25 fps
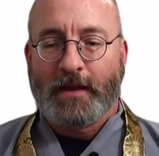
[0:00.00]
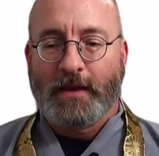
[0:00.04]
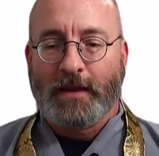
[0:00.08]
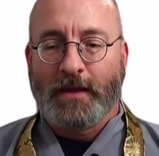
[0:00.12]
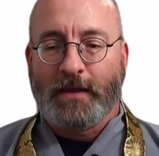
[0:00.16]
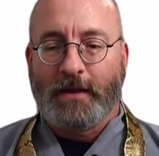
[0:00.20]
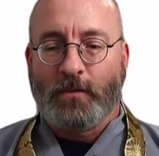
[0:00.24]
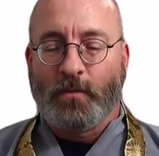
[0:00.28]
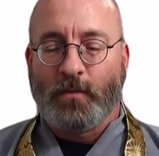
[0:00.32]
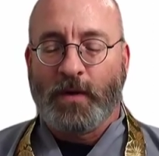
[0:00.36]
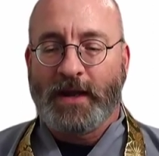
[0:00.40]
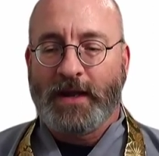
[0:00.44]

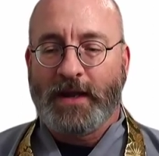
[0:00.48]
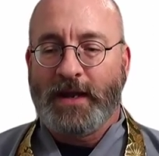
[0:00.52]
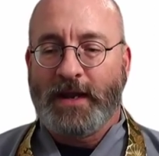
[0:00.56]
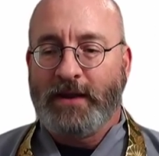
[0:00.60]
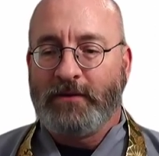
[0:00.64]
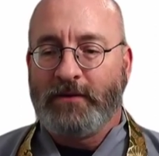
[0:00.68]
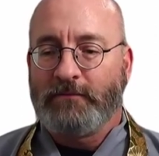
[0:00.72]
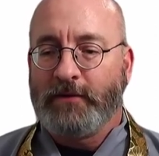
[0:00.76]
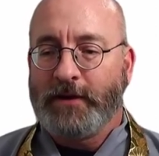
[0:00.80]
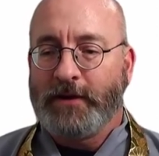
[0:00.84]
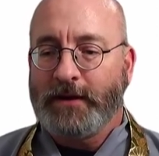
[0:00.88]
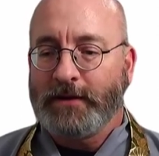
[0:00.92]
when he
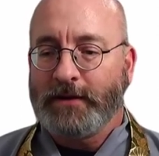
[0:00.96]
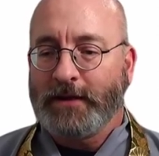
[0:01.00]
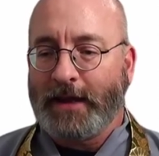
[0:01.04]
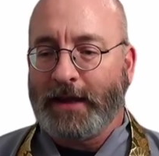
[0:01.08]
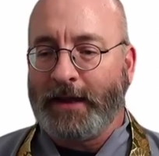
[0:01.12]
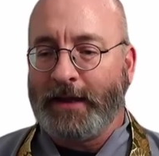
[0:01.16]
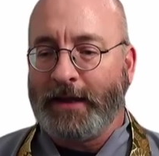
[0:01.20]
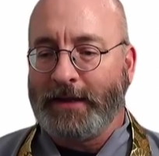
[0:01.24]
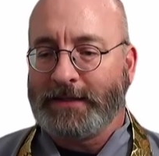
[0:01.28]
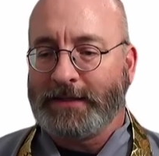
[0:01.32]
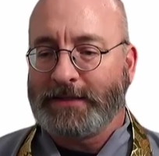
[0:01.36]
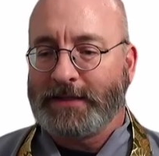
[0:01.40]

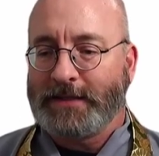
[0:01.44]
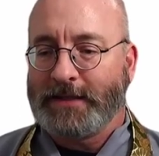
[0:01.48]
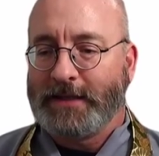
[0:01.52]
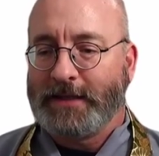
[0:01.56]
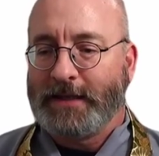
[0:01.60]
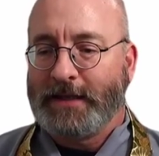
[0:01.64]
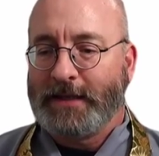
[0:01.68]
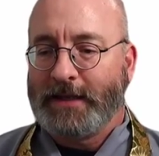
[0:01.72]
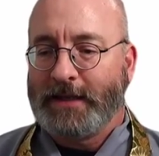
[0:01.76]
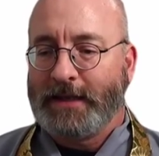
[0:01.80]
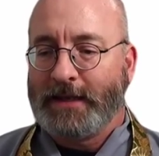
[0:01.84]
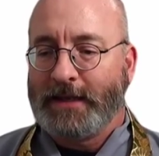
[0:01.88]
realized
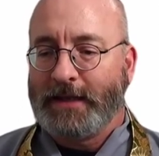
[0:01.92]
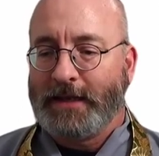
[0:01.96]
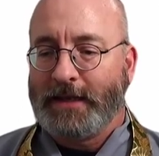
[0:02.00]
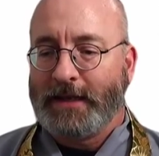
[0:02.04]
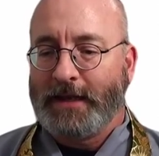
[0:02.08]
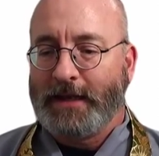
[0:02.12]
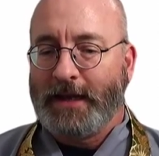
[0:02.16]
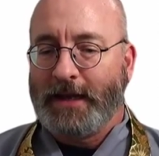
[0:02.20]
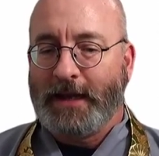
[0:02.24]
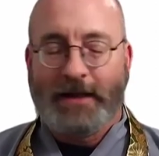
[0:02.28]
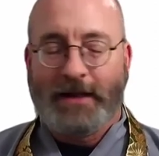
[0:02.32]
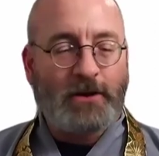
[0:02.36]

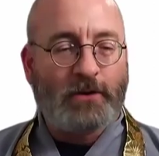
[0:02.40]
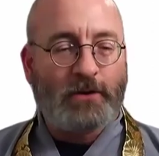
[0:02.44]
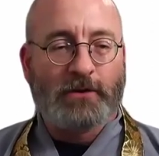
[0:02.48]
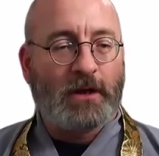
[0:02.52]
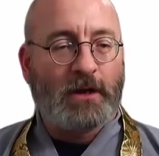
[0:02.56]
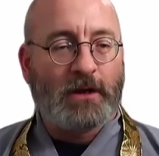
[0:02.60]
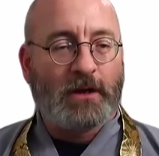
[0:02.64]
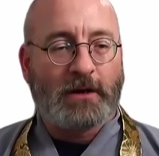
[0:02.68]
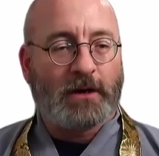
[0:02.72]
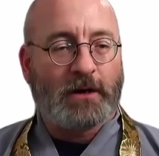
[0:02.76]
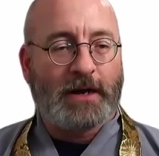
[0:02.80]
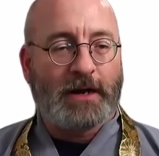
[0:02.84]
he no
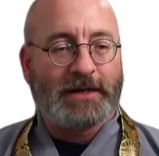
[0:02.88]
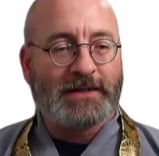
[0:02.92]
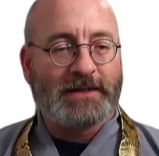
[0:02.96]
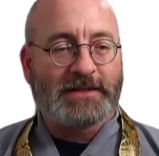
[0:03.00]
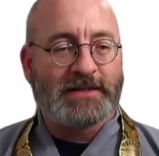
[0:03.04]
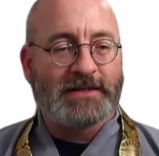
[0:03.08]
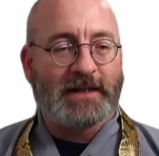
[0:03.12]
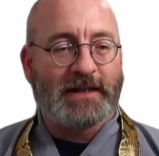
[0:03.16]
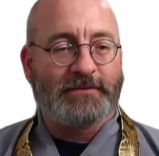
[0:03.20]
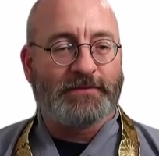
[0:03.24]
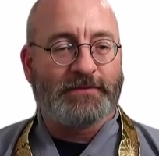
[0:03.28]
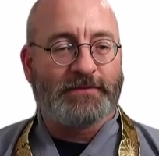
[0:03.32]
longer had to
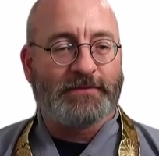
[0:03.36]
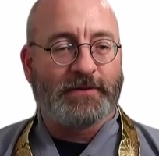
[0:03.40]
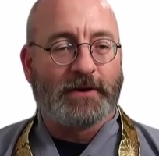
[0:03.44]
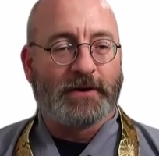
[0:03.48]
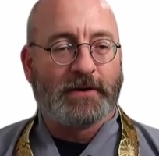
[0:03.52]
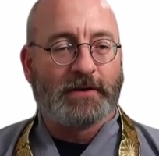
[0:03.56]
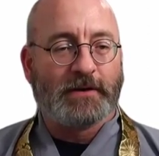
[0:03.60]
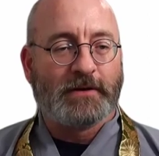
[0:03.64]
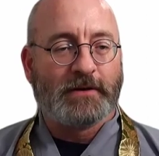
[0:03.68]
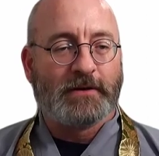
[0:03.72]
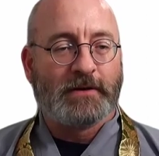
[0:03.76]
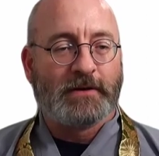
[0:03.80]

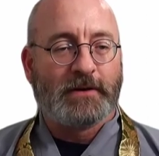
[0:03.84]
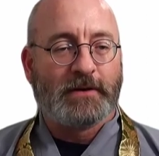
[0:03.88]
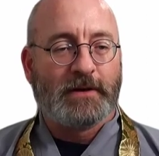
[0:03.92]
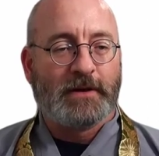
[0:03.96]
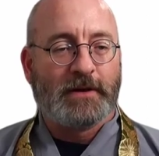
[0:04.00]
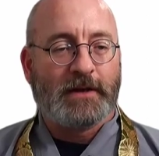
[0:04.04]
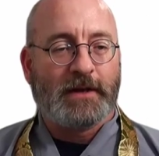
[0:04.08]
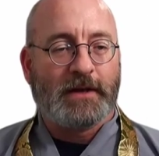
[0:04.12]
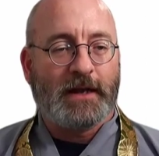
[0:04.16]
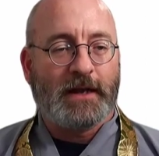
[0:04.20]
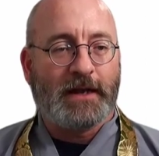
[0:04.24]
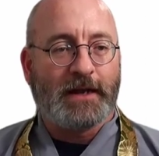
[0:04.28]
suffer.
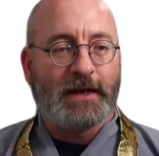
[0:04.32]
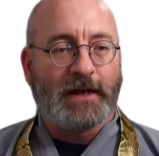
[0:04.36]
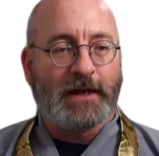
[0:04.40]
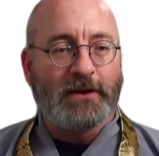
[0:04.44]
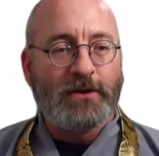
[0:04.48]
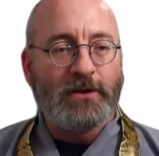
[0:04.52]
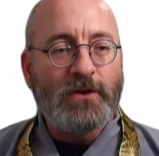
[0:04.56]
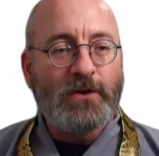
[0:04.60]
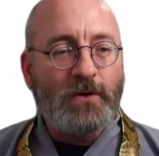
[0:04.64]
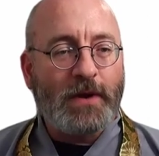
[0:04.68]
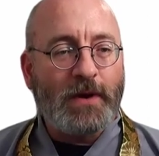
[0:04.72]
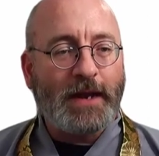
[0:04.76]
And he
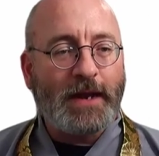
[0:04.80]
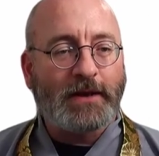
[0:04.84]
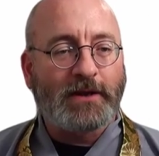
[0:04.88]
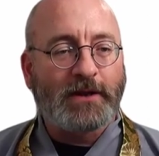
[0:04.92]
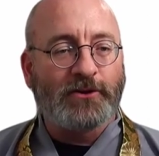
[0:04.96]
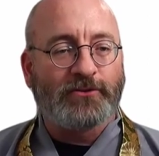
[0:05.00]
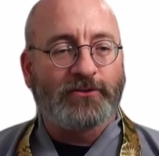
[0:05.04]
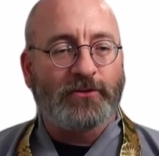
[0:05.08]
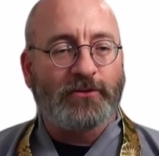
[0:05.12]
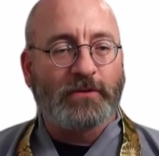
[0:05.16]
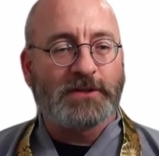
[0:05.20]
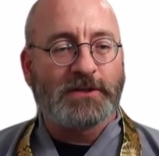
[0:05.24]
knew how to
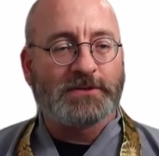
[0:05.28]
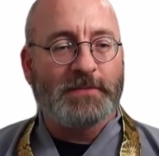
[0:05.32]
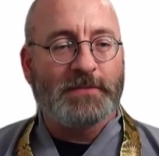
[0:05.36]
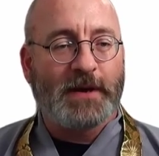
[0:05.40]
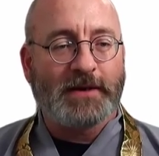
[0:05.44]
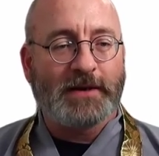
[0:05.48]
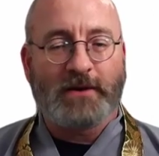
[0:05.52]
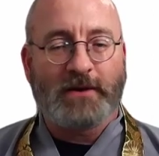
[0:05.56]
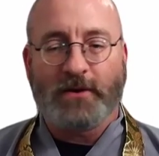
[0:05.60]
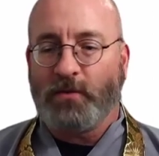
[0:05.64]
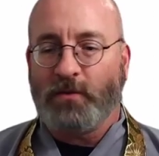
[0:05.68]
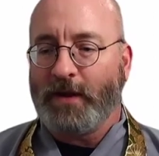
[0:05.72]
control his
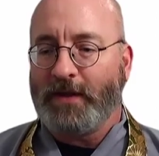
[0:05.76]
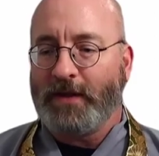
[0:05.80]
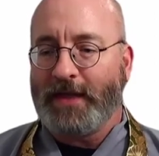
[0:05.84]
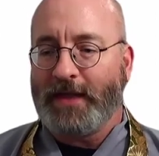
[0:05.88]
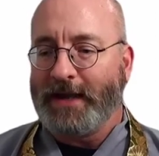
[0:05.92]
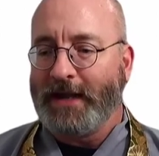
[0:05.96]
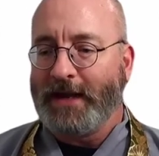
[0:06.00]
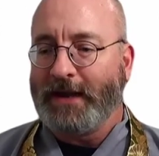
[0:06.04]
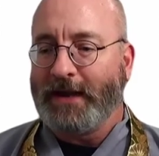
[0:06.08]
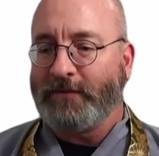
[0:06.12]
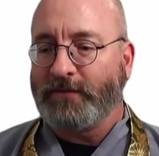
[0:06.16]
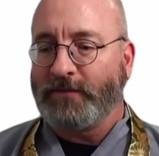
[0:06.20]
mind in a way that
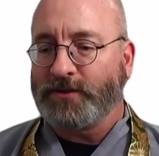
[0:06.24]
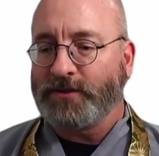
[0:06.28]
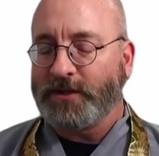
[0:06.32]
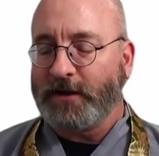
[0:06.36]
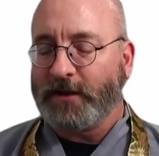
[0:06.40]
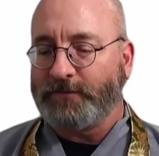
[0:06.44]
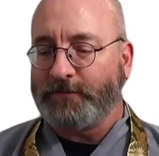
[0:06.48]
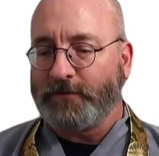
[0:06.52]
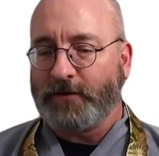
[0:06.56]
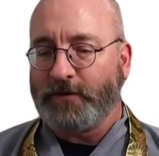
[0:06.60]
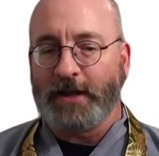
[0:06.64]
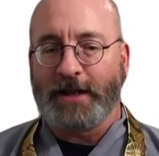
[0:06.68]
he never
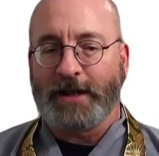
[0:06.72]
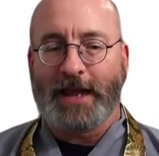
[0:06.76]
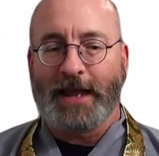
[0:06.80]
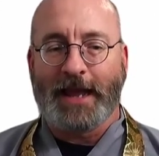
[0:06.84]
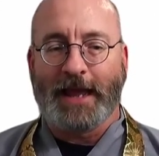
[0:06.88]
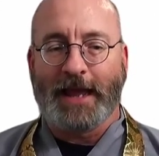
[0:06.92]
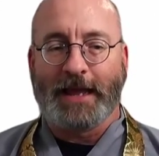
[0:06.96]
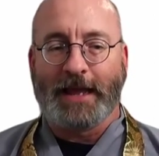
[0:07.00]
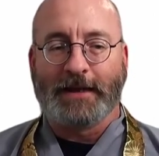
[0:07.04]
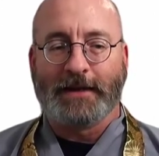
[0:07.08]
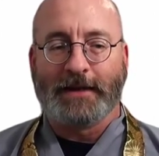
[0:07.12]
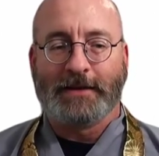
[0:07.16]
suffered
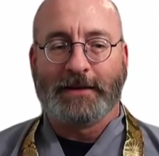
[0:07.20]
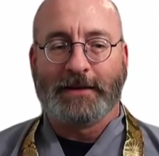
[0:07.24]
again.